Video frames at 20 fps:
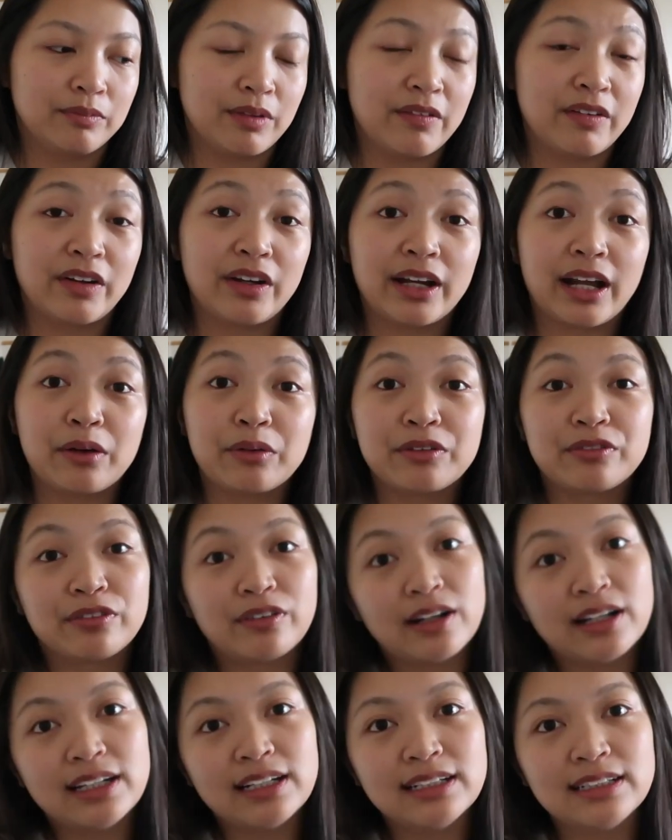you're hanging out with
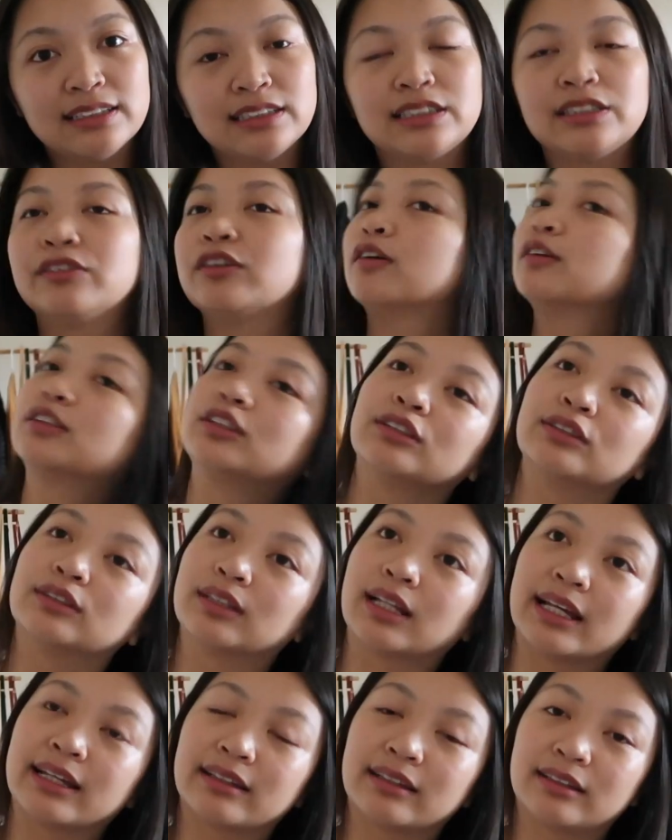friends, you're going to
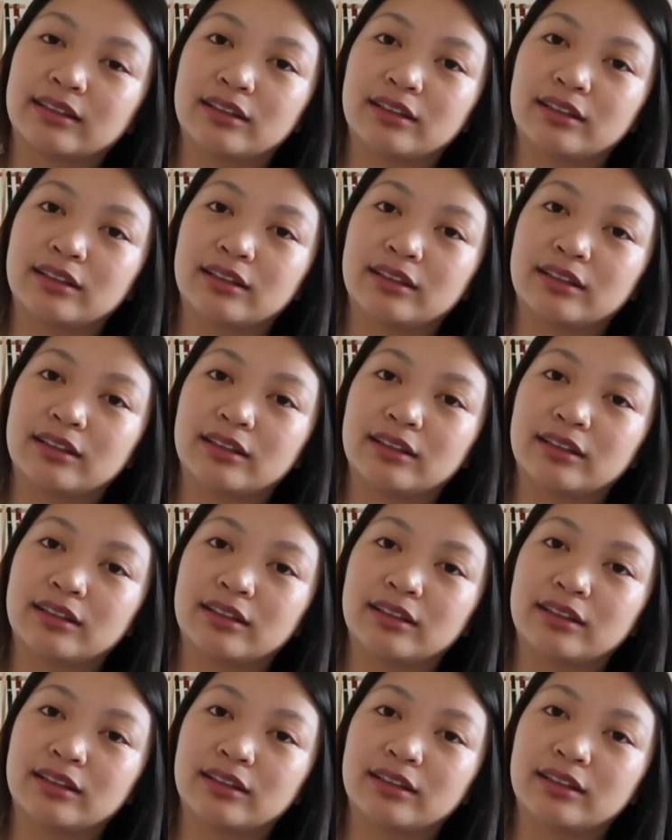like,